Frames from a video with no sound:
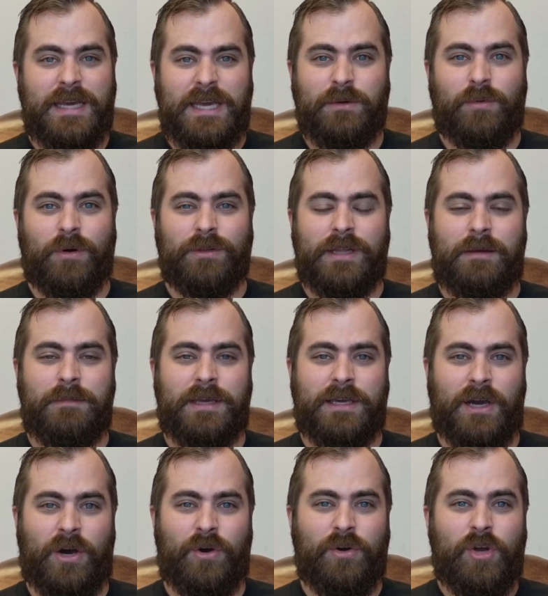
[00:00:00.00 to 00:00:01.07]
He won't let me
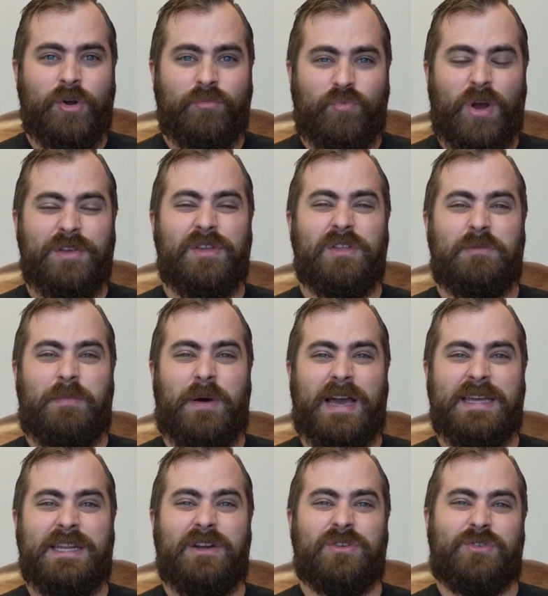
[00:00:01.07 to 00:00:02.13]
go." Presence
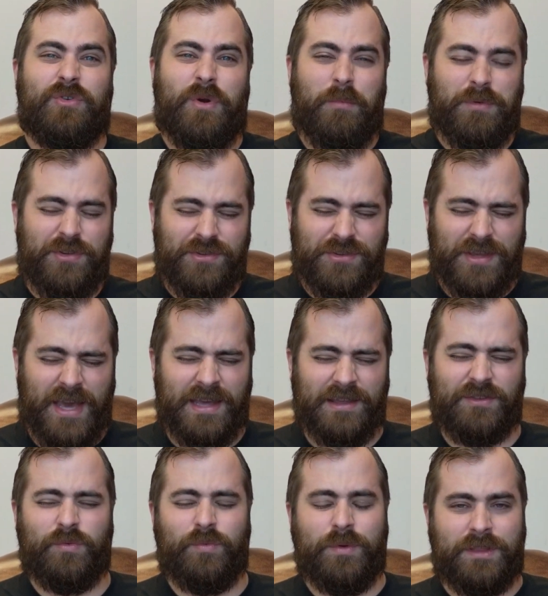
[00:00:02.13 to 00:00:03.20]
pioneers are
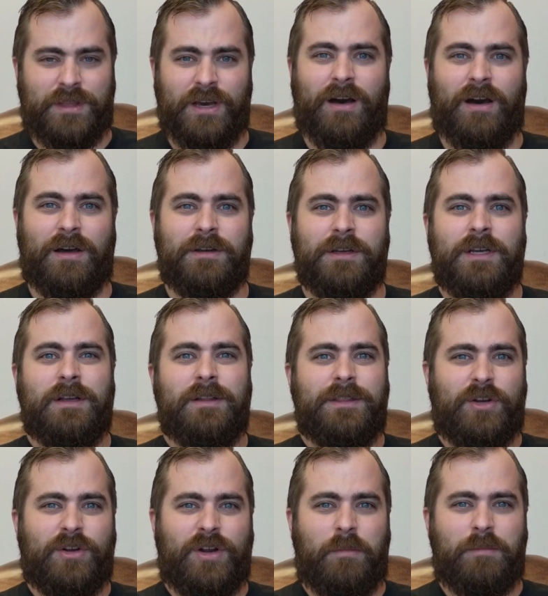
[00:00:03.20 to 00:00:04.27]
obsessed with God.
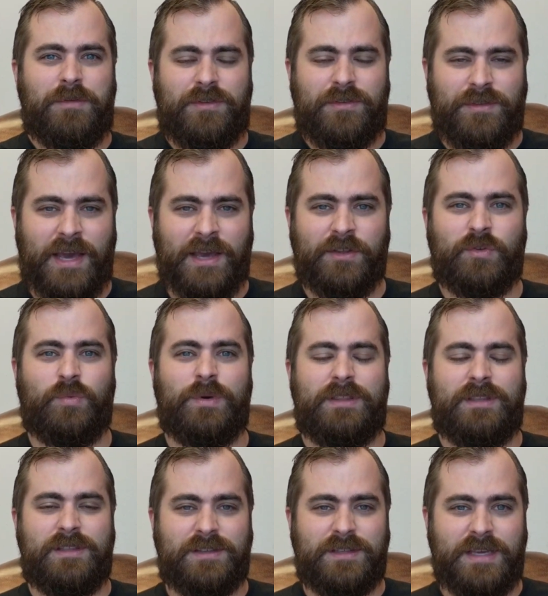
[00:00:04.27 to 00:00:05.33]
They're obsessed
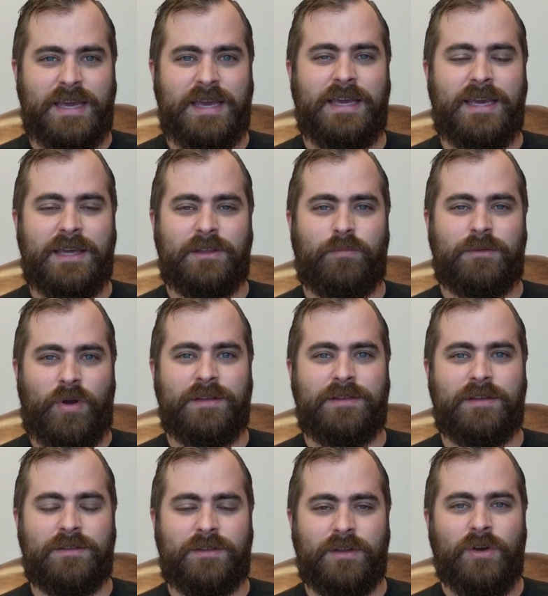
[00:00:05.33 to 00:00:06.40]
with seeing his
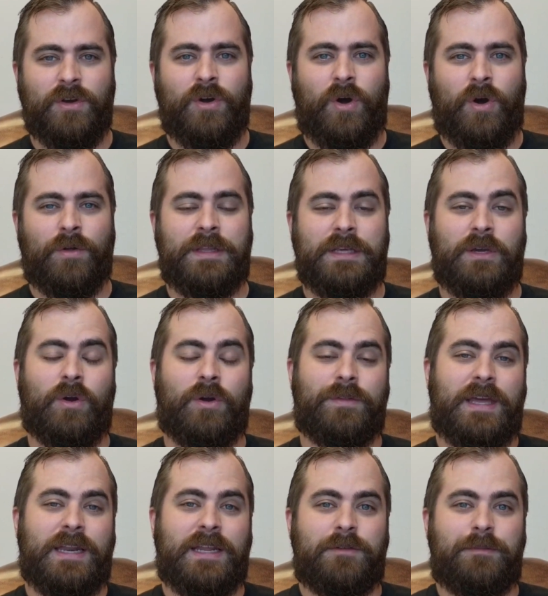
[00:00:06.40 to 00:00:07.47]
presence on the
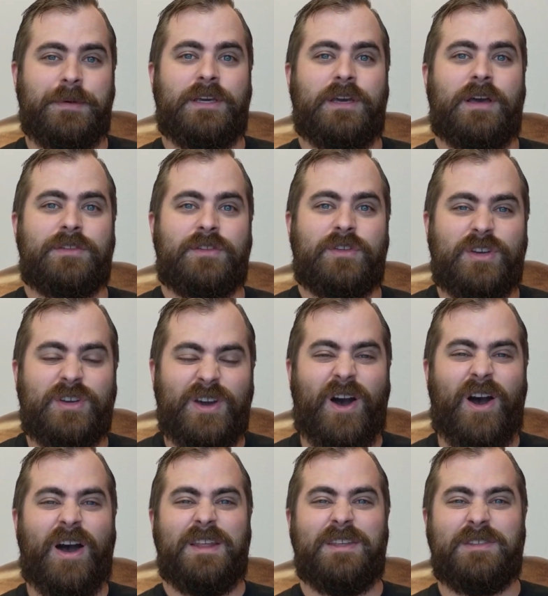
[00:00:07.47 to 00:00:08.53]
earth. And it's because
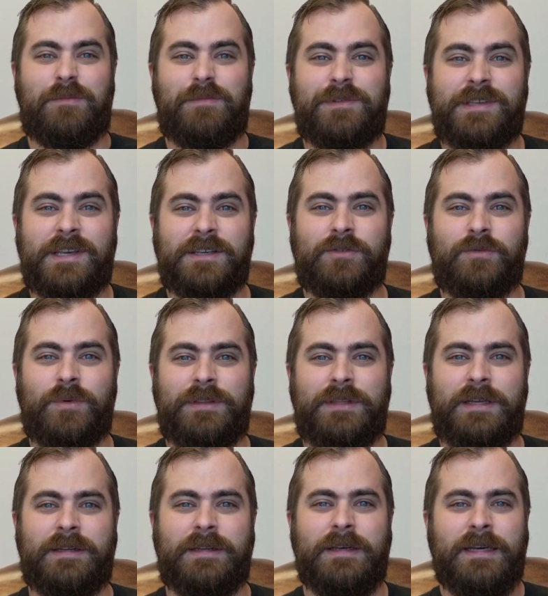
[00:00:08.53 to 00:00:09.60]
God is obsessed
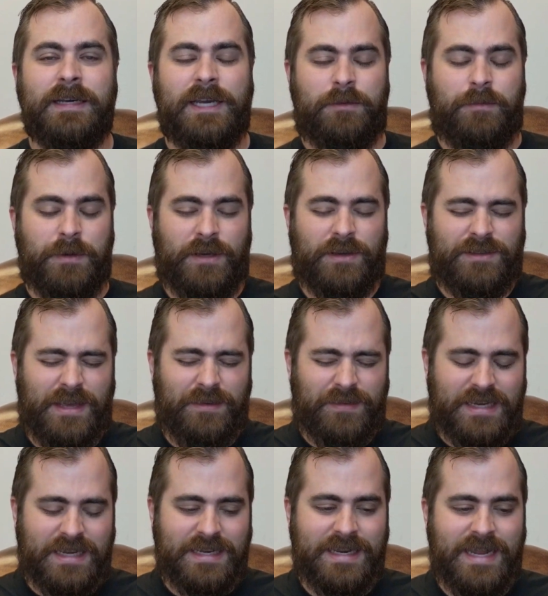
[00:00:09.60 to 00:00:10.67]
with it. It's because
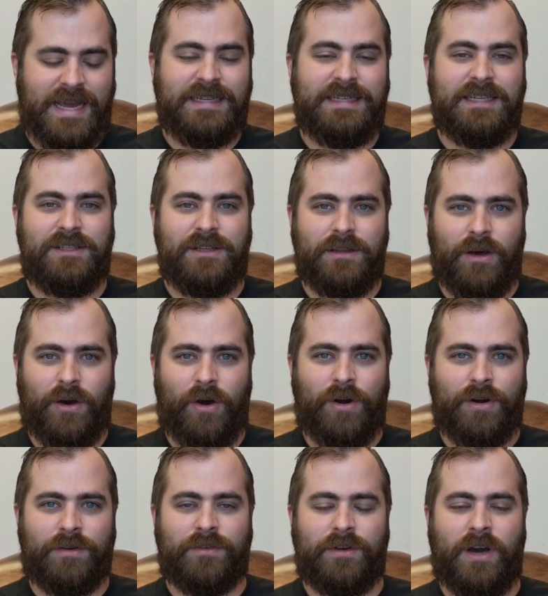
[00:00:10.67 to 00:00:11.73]
they've connected to the
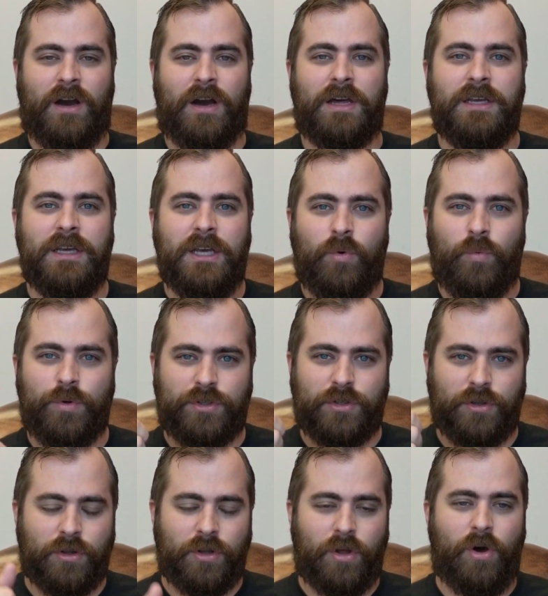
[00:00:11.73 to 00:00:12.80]
heart of God, which
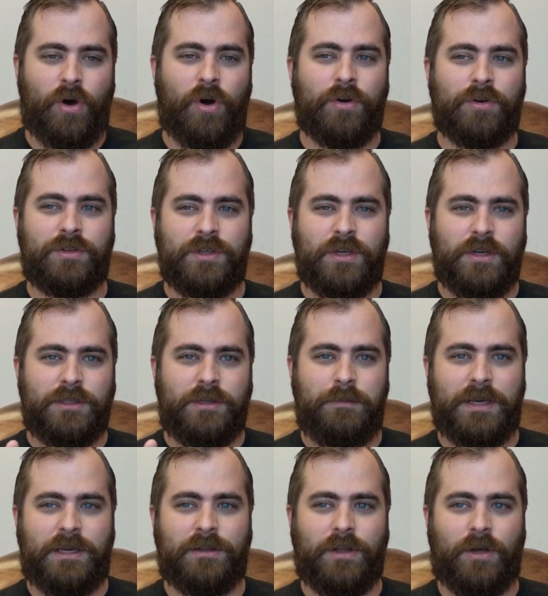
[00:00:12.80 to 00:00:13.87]
longs to
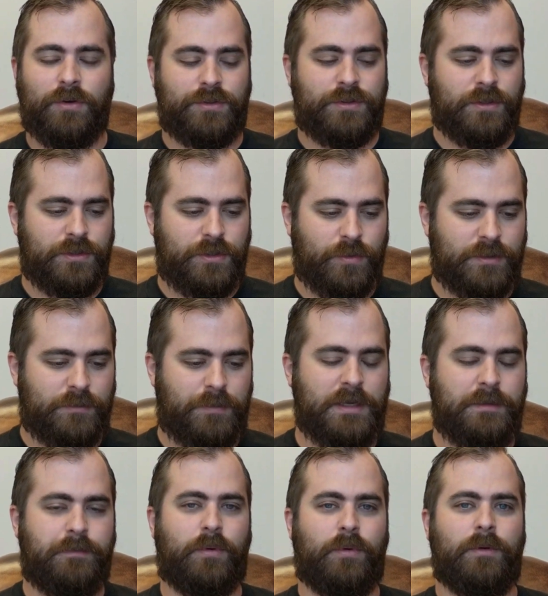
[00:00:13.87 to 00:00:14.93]
be close to his
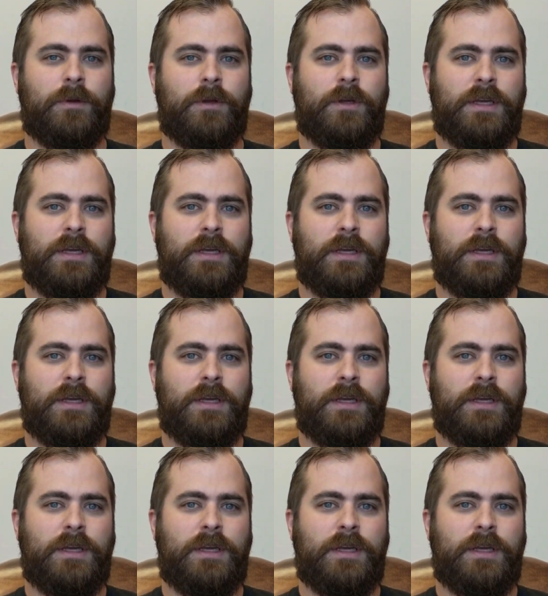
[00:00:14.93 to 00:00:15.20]
people.